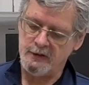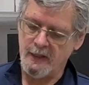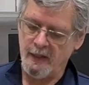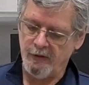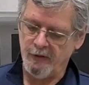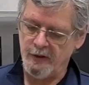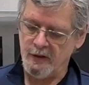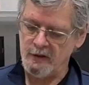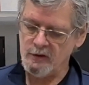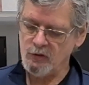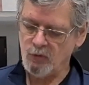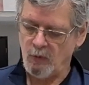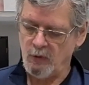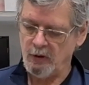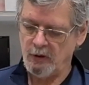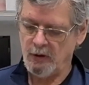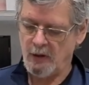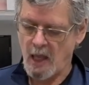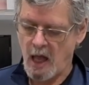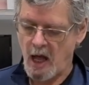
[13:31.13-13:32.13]
Now this
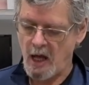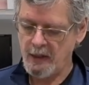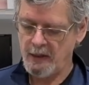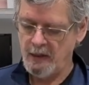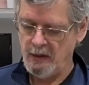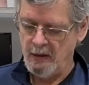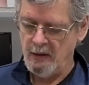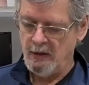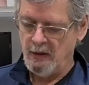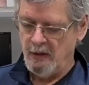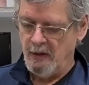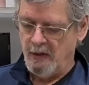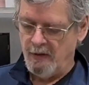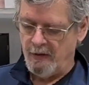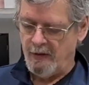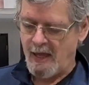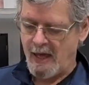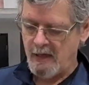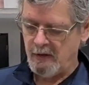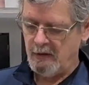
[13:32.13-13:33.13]
will lock
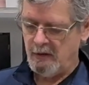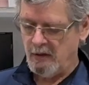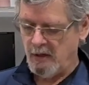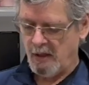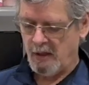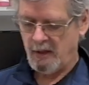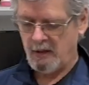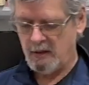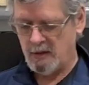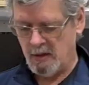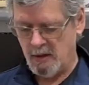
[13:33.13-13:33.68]
that nut